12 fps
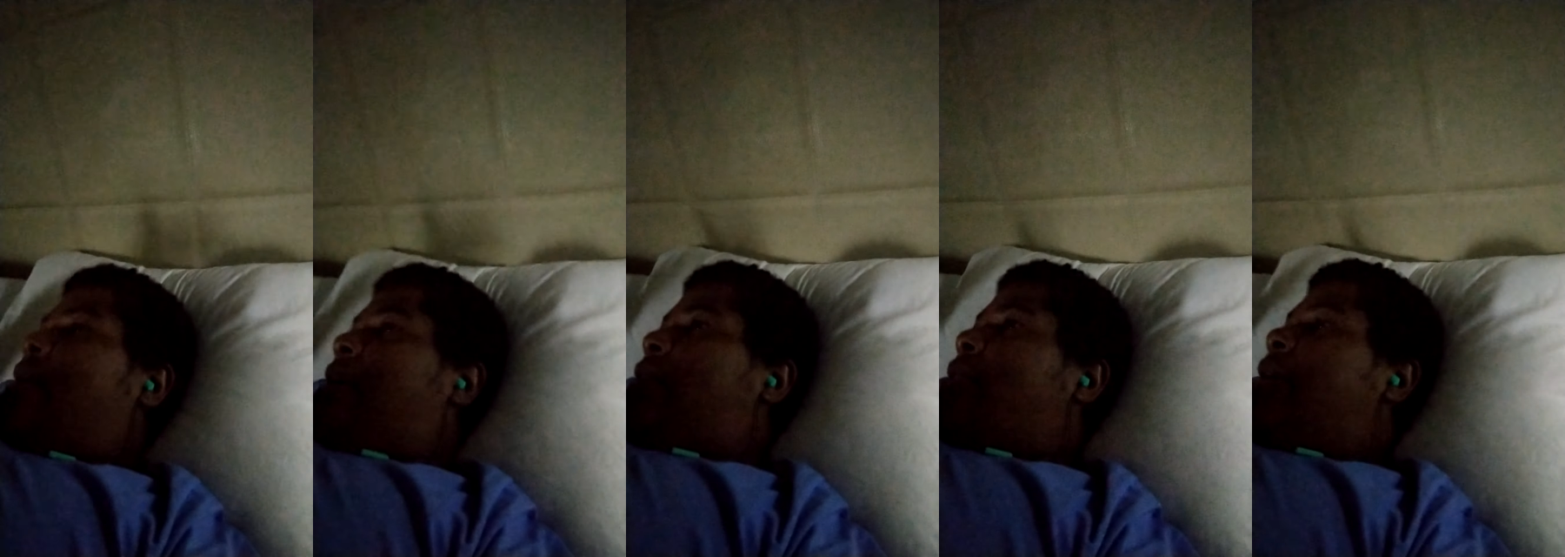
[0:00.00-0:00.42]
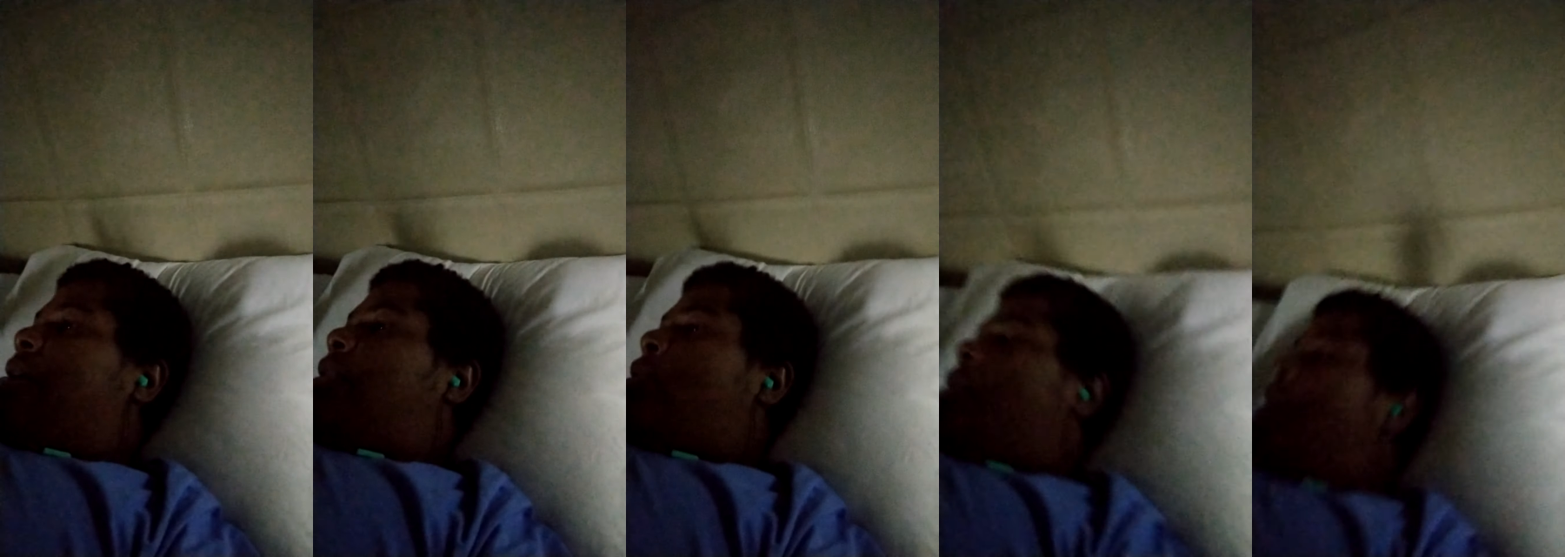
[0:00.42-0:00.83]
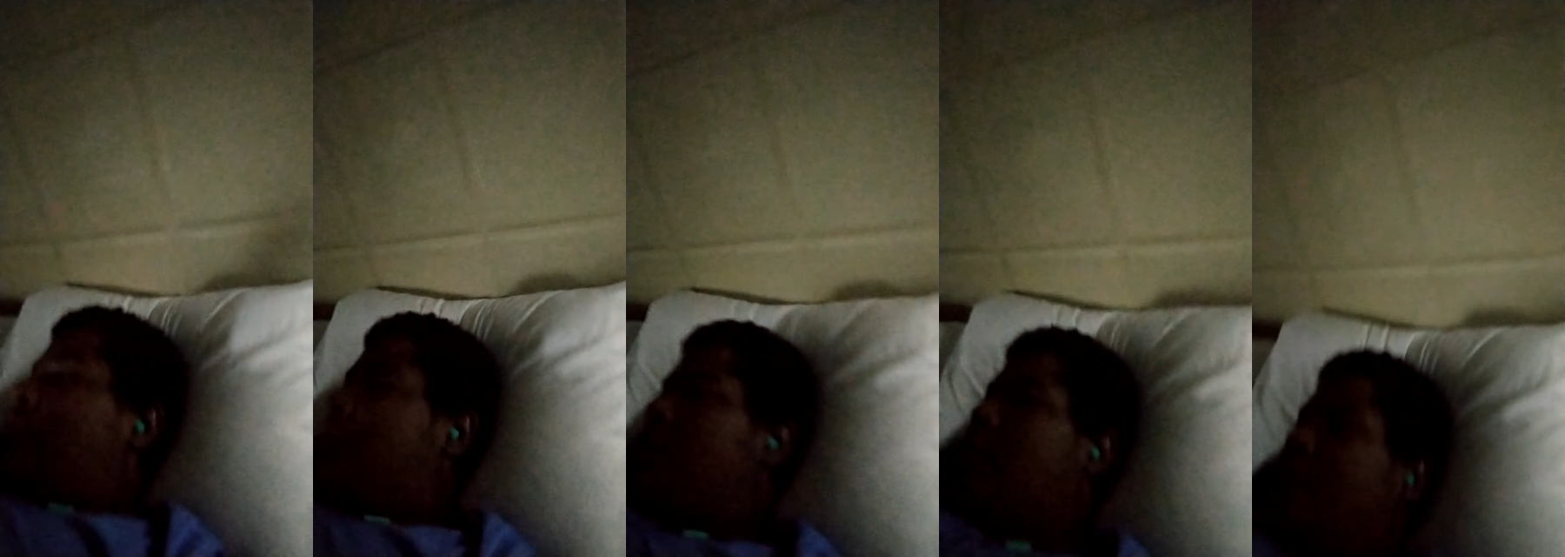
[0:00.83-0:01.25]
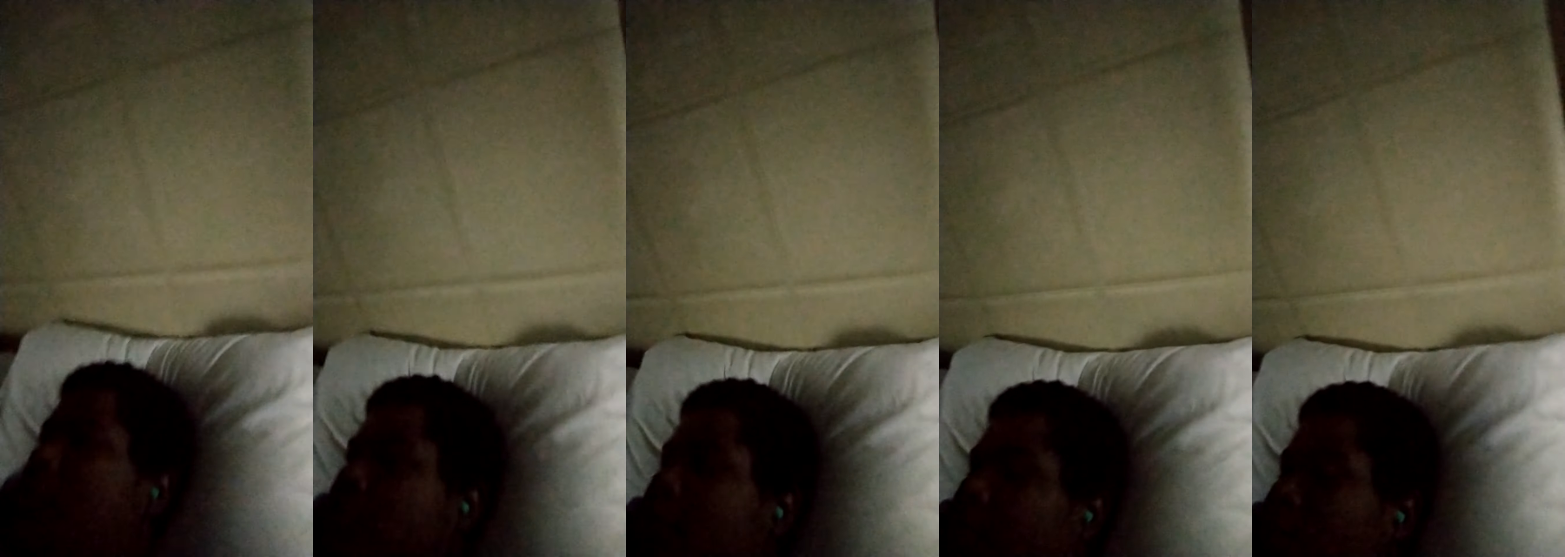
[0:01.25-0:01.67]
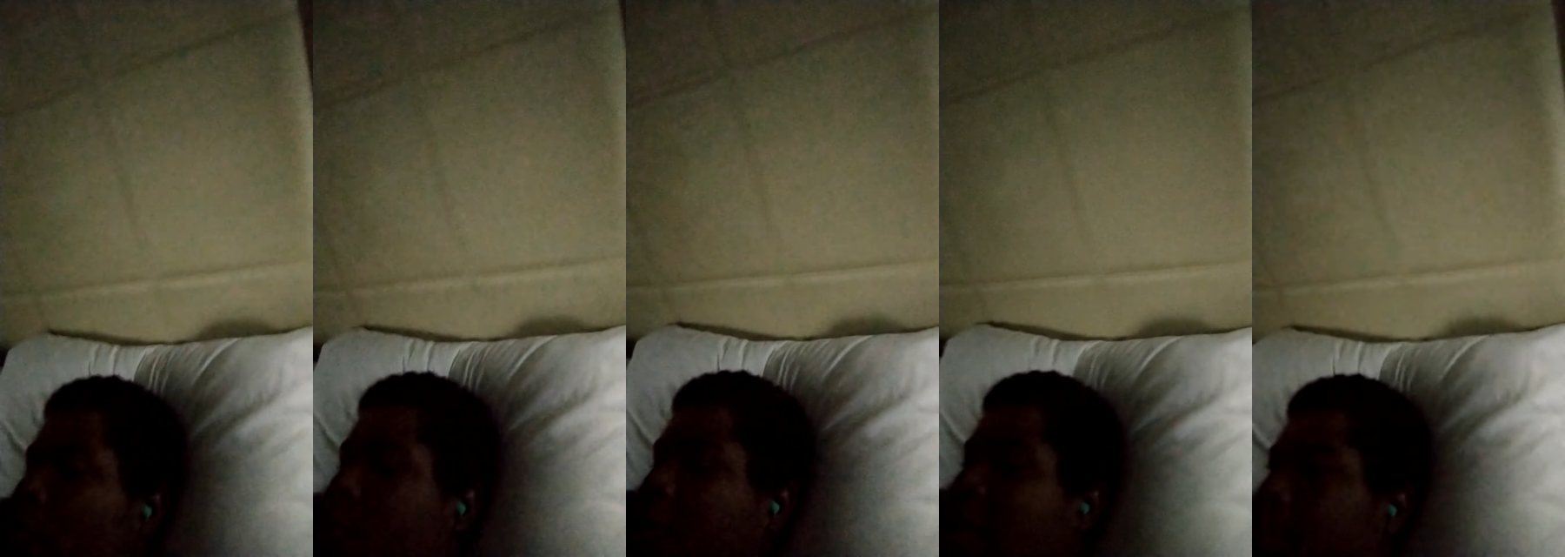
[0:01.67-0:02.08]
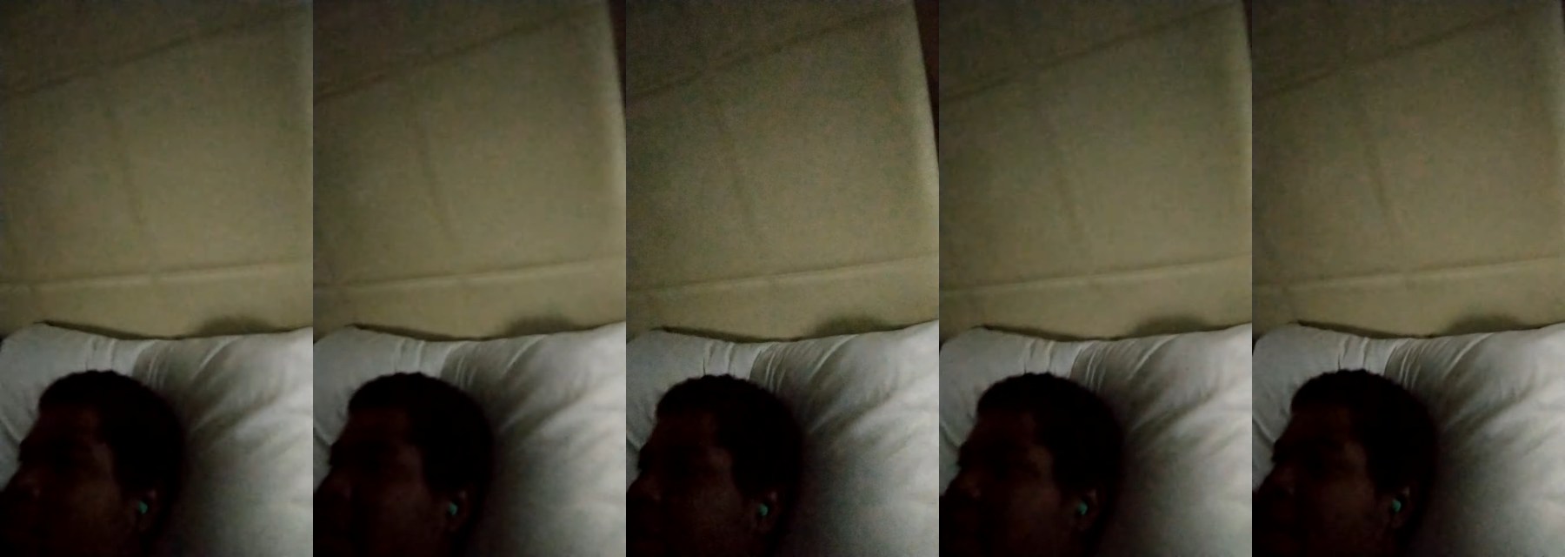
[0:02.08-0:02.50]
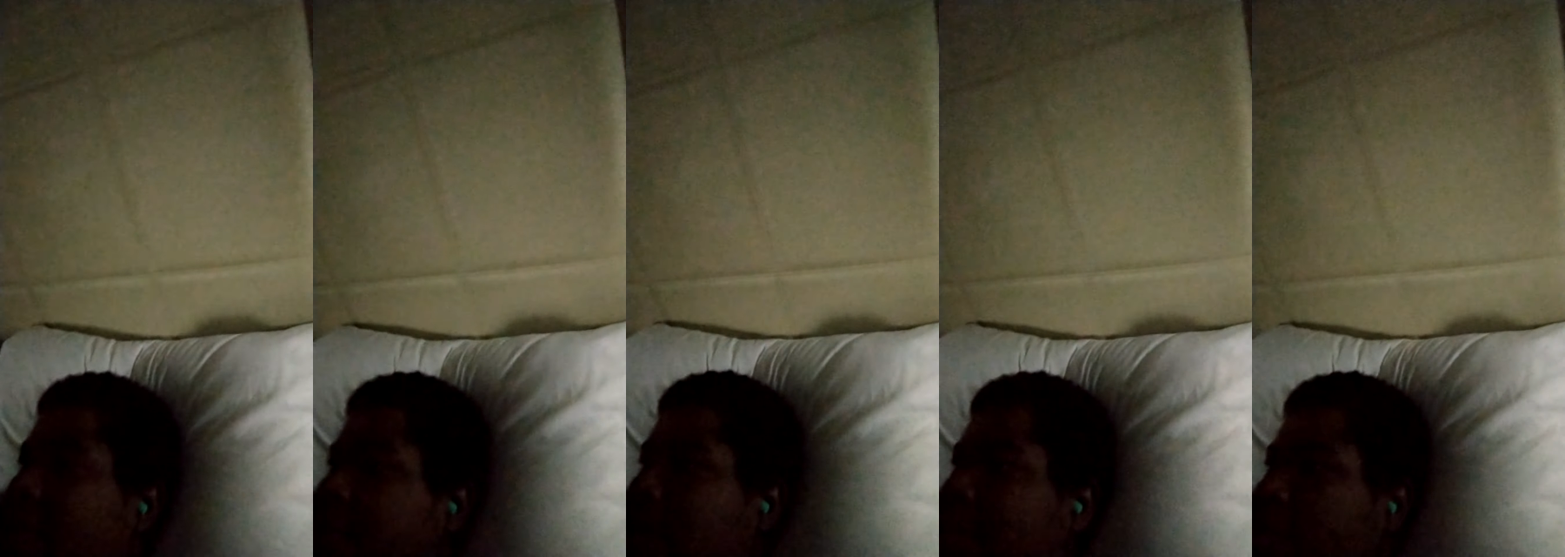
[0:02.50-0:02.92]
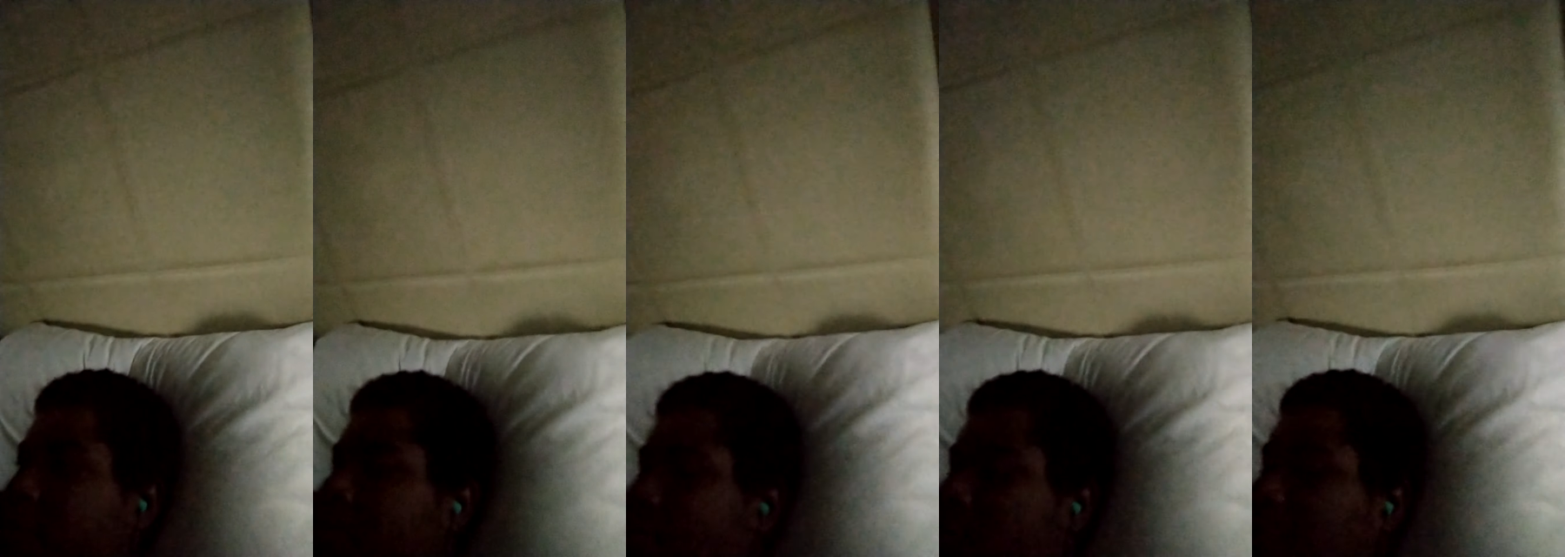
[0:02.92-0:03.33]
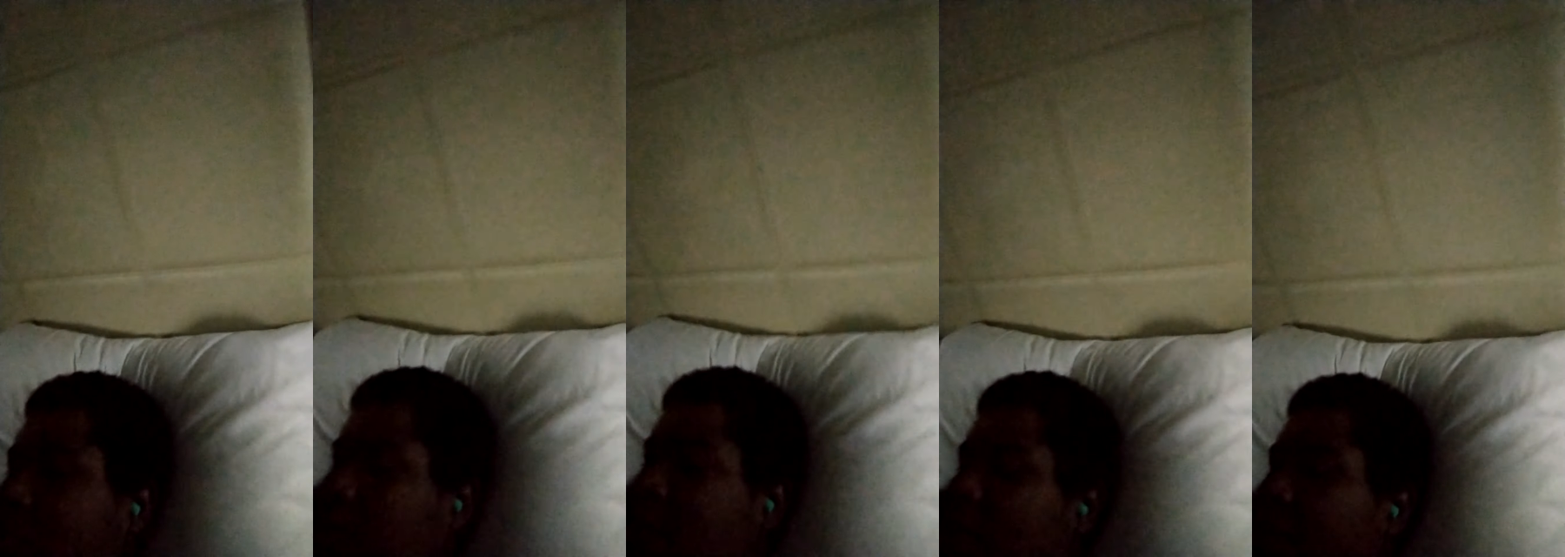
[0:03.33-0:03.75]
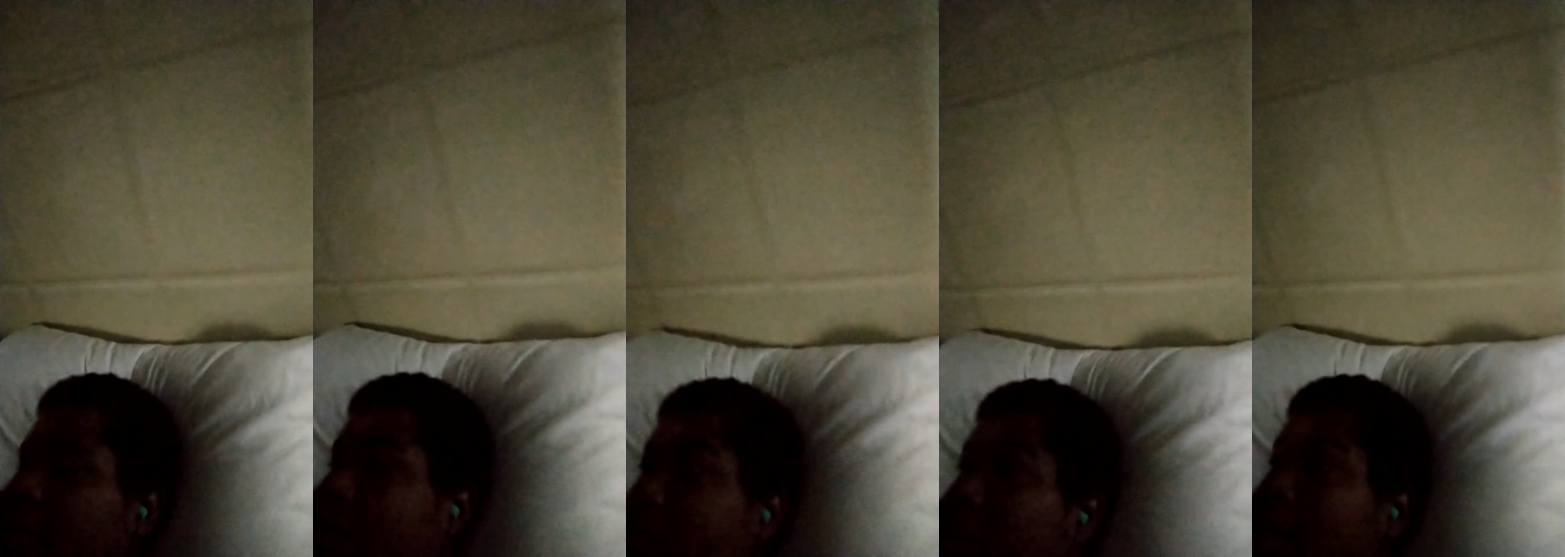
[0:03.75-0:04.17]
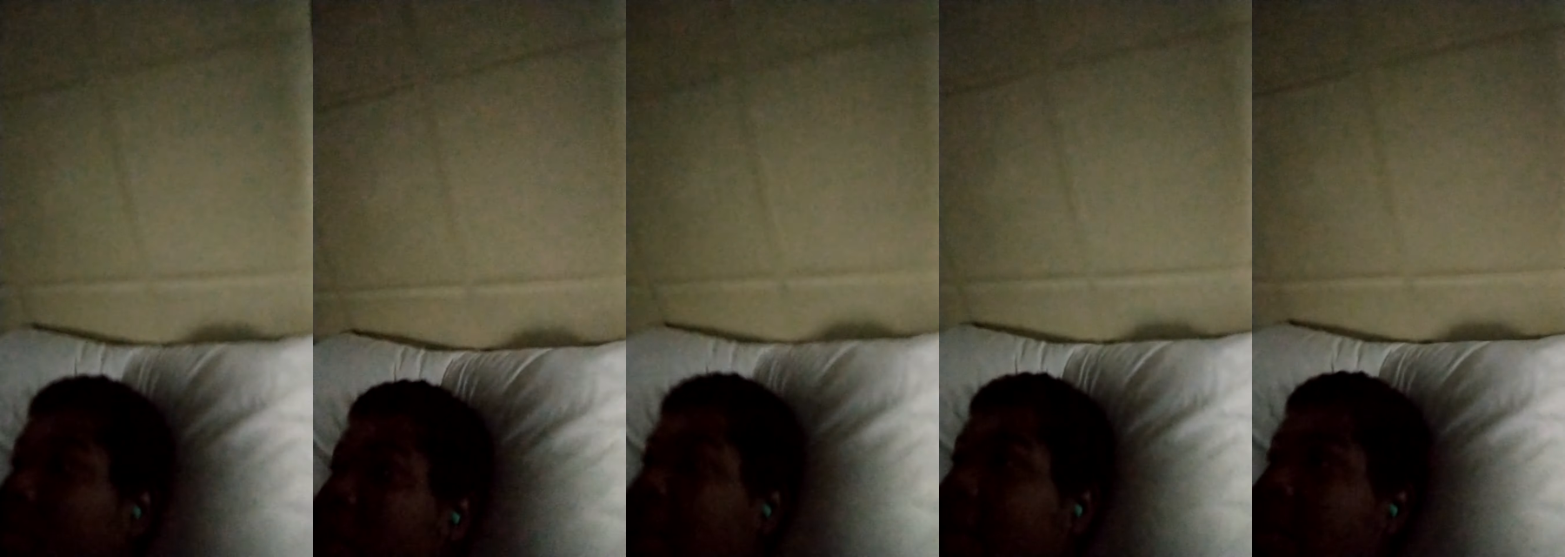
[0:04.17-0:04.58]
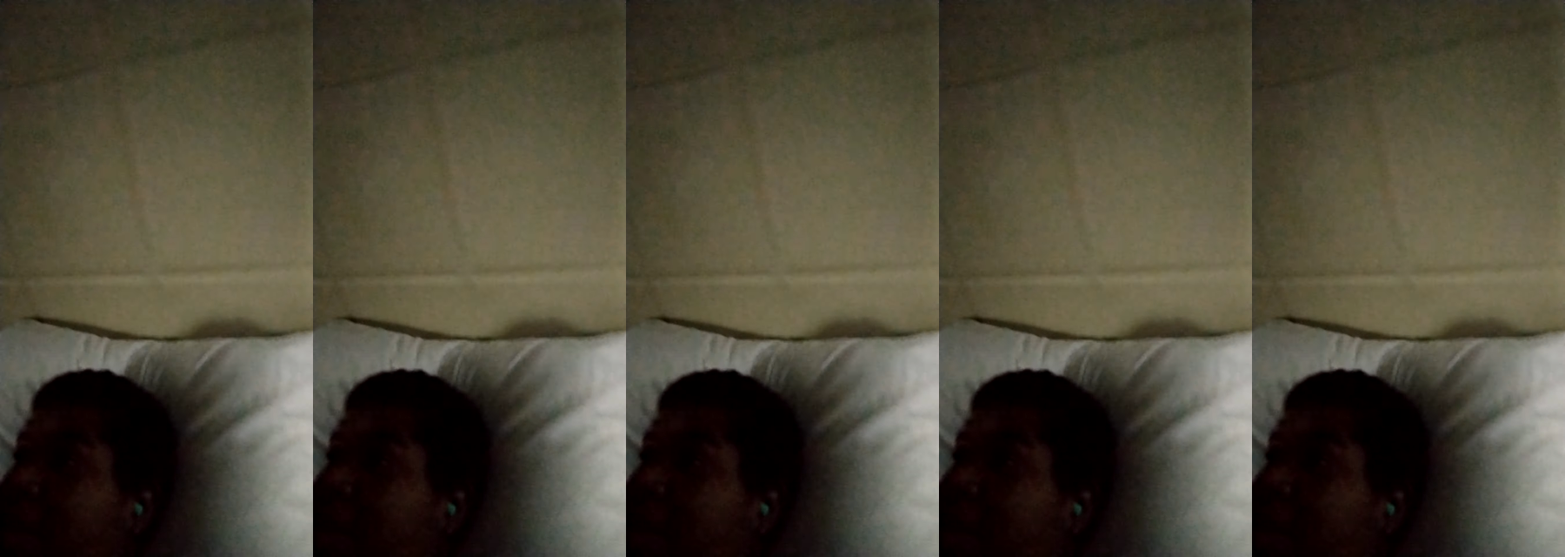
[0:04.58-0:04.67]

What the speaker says: (no speaker visible)